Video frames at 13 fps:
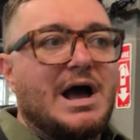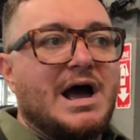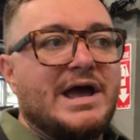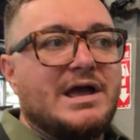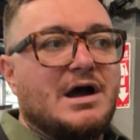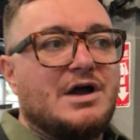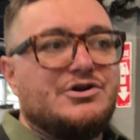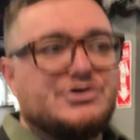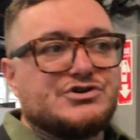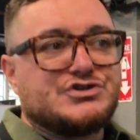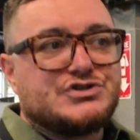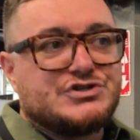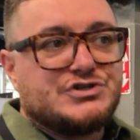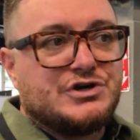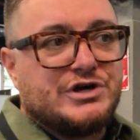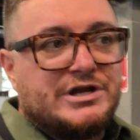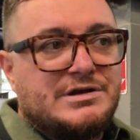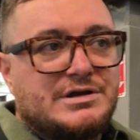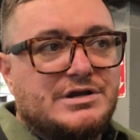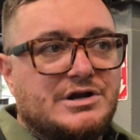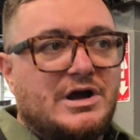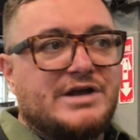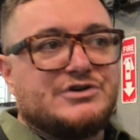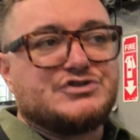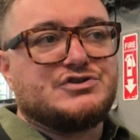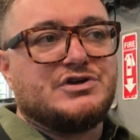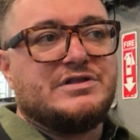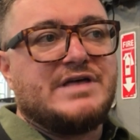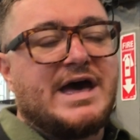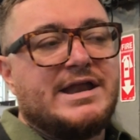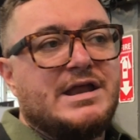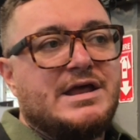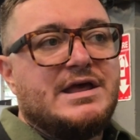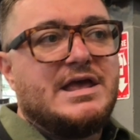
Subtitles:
I understood. I understood that